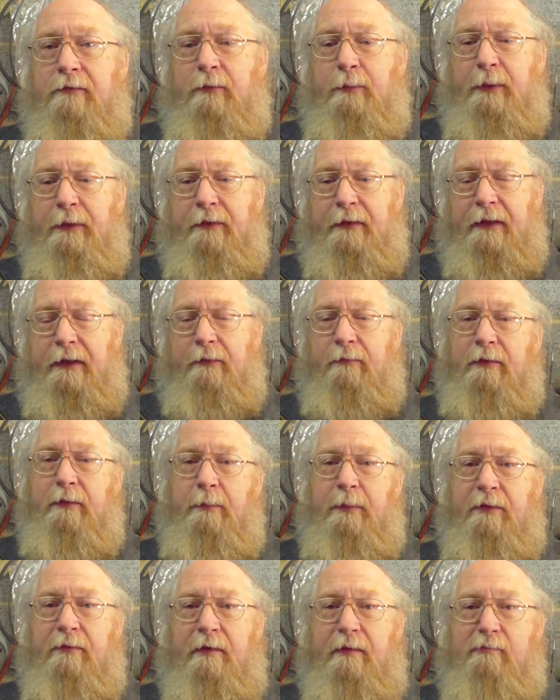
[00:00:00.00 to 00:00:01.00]
you'll be there with a
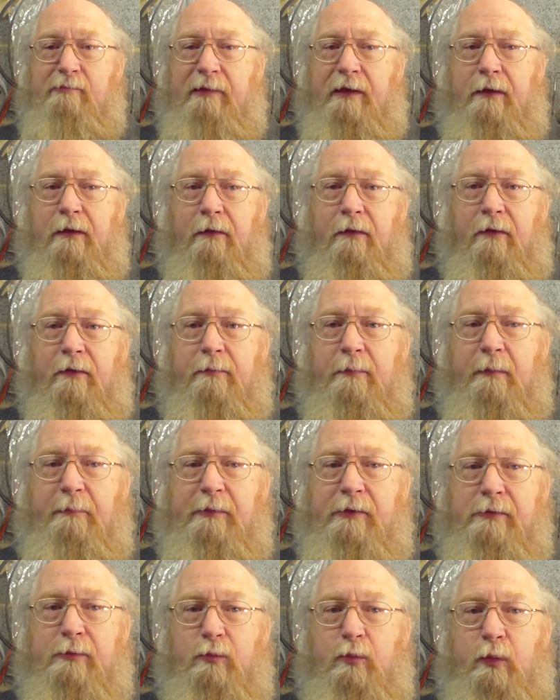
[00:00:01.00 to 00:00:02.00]
bit of emery cloth,
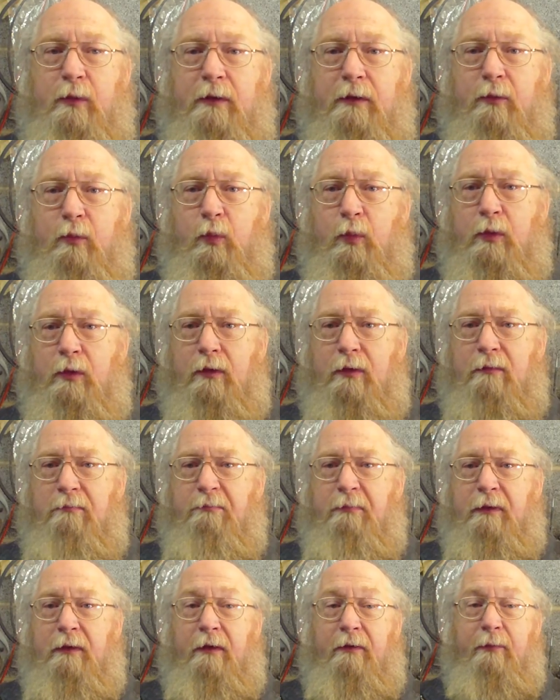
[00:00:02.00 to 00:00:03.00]
maybe some wire wool
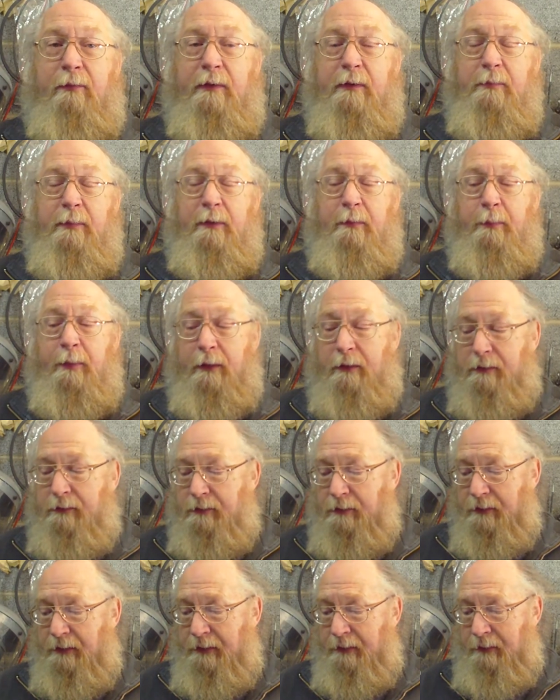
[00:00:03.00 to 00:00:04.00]
cloth with a bit of polish
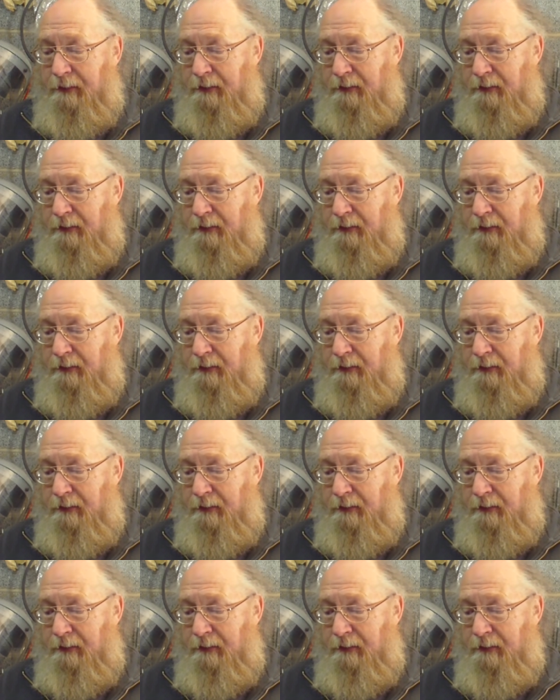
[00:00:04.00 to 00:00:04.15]
on it.